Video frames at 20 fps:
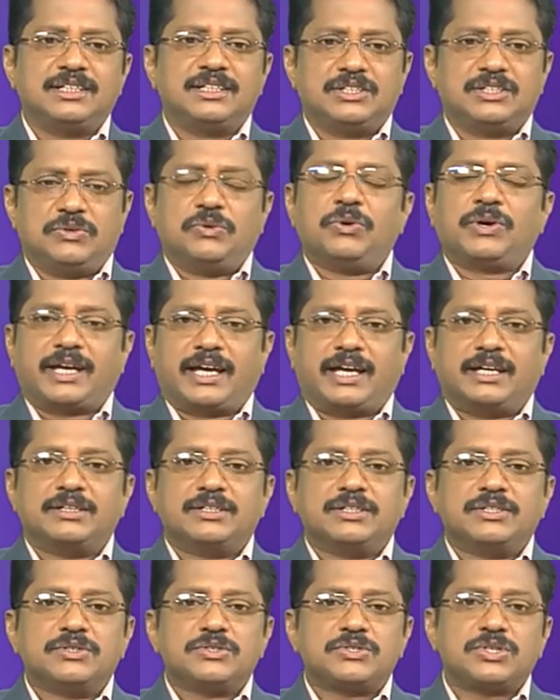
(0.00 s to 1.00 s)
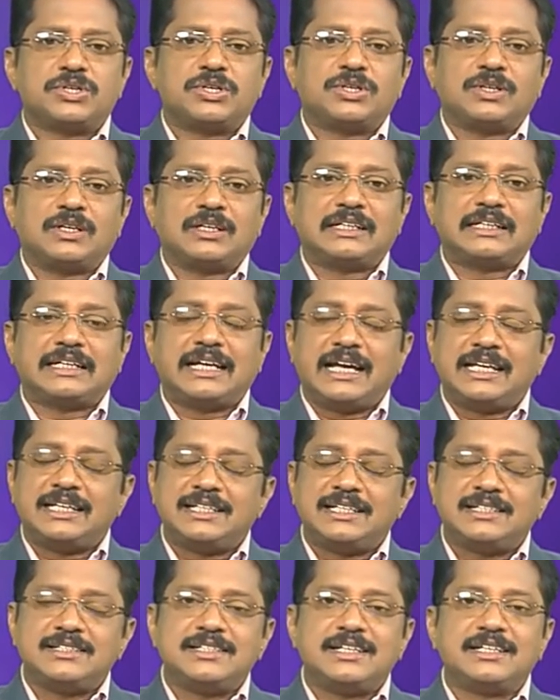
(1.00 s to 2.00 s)
Okay, so
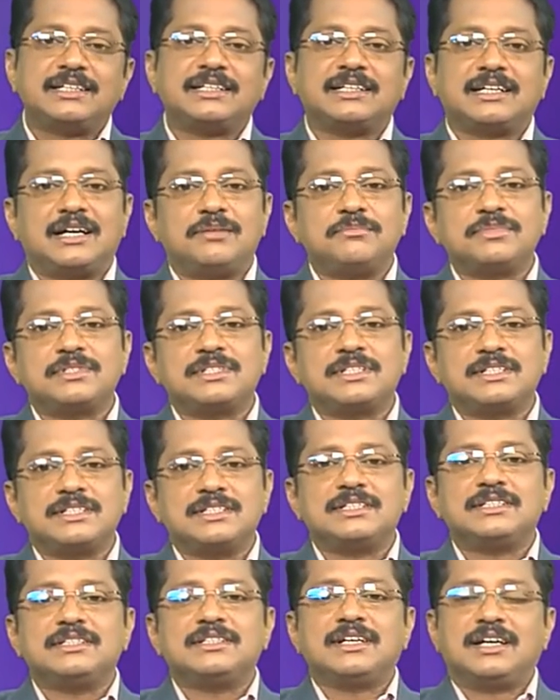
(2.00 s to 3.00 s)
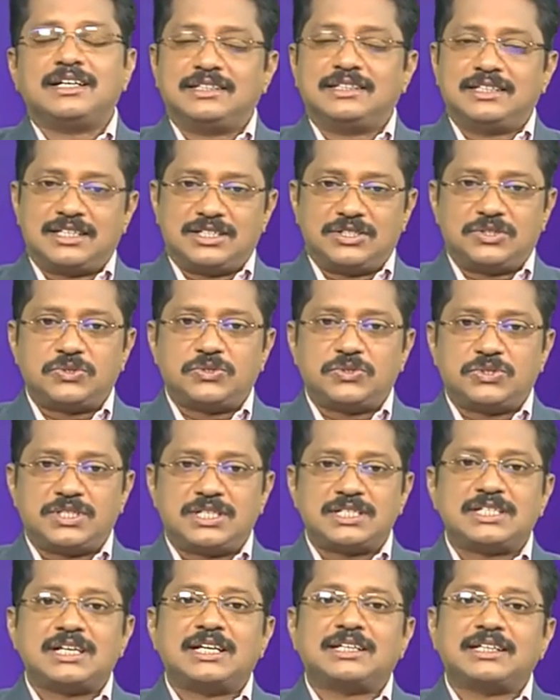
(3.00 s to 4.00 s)
calendar comes in other
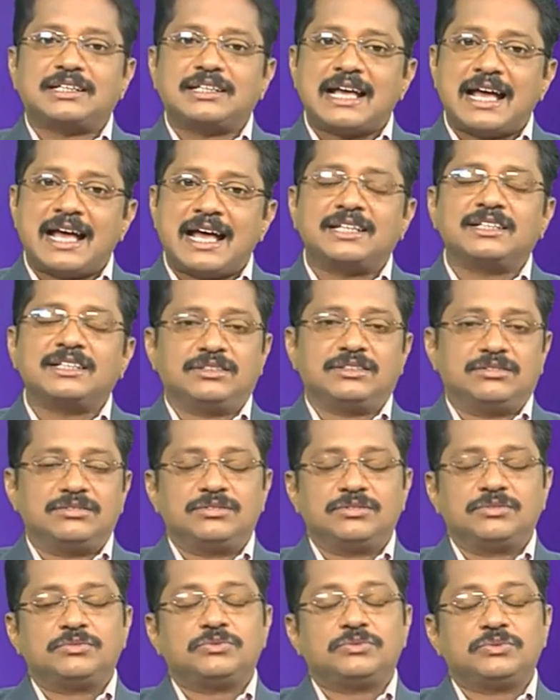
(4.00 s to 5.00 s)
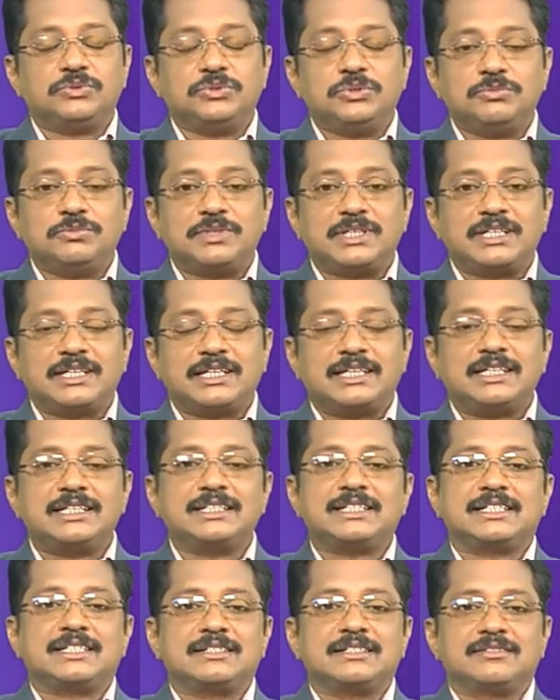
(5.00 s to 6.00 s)
sources other than
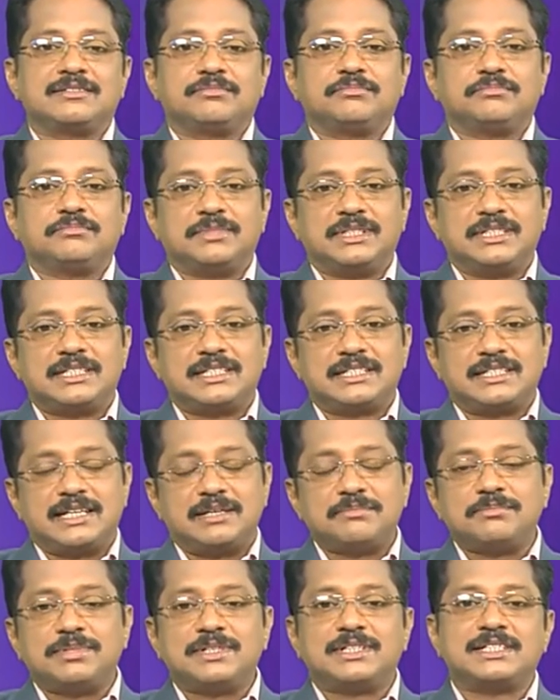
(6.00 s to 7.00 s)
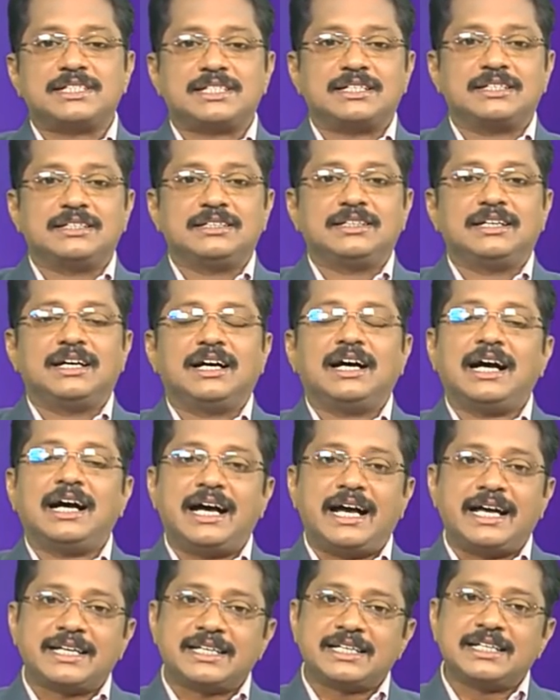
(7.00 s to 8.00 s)
numericals, means numbers
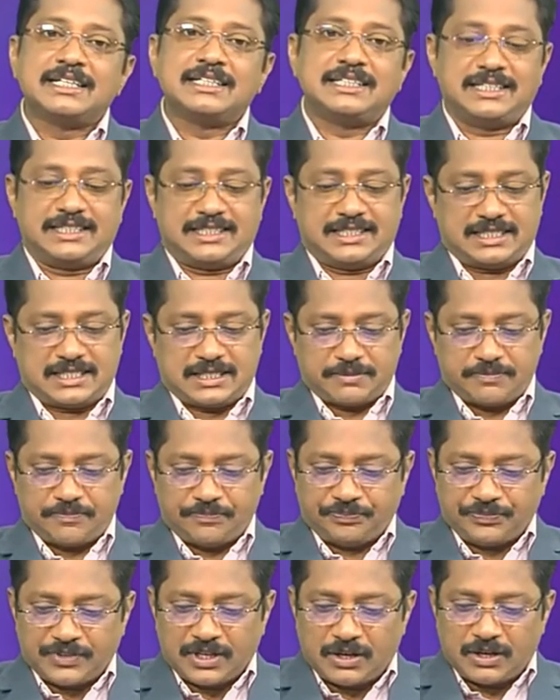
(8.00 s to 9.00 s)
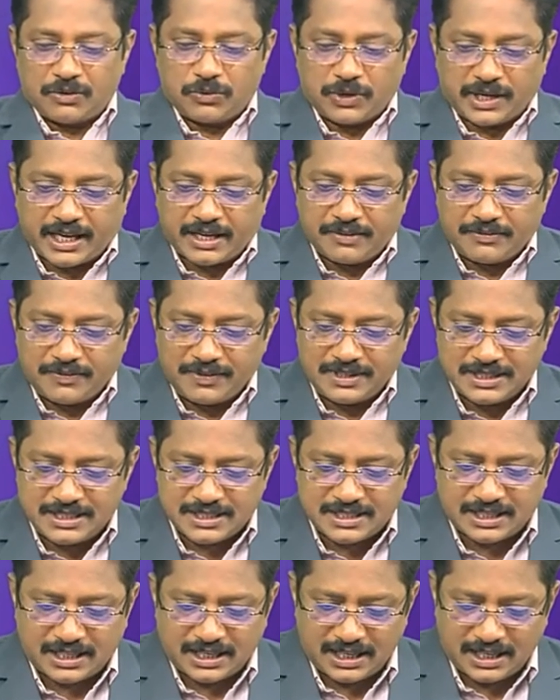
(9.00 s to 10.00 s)
and letters. Okay, we will
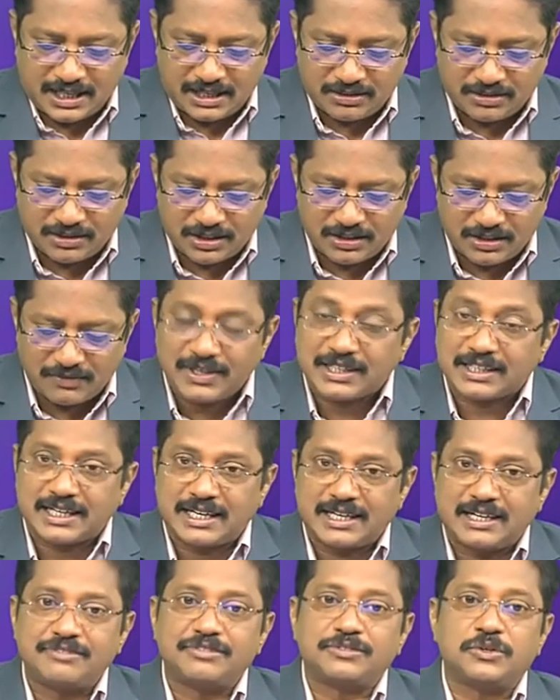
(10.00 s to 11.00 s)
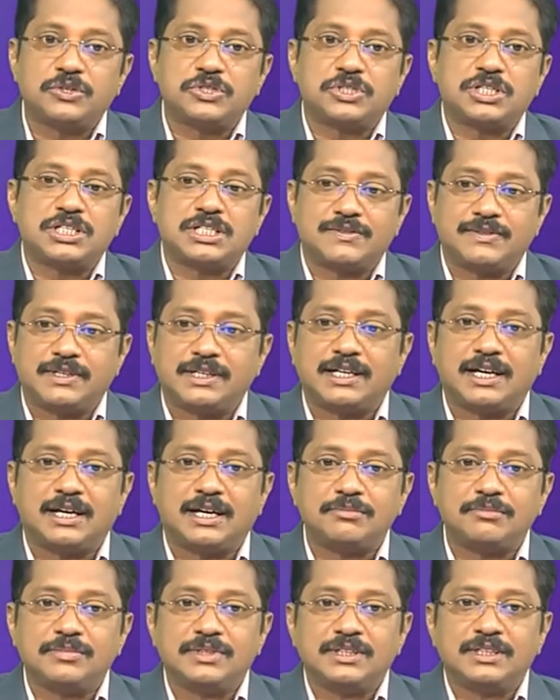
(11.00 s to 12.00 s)
see what kind of questions will
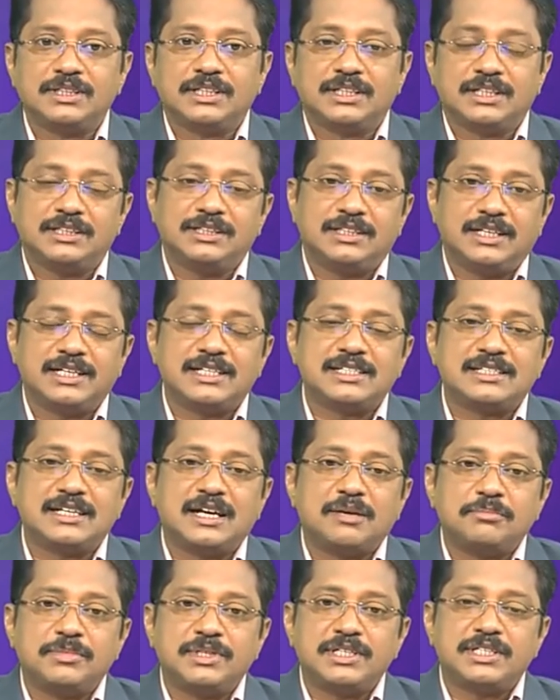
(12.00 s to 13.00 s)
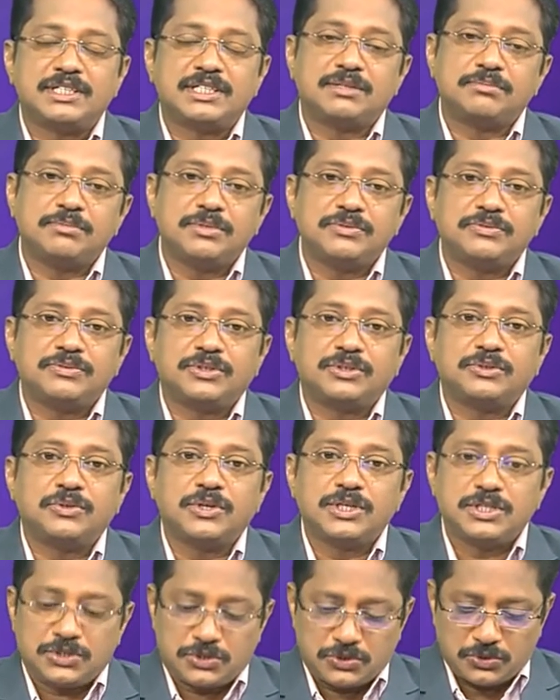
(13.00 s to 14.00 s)
come in the examination before
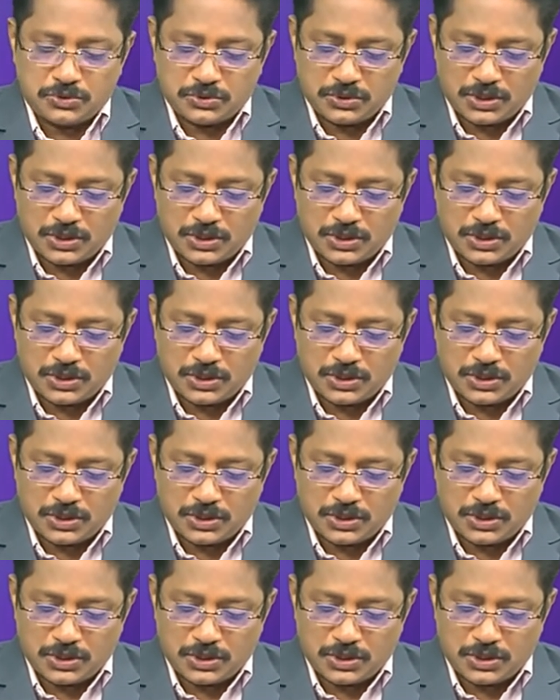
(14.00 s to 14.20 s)
going to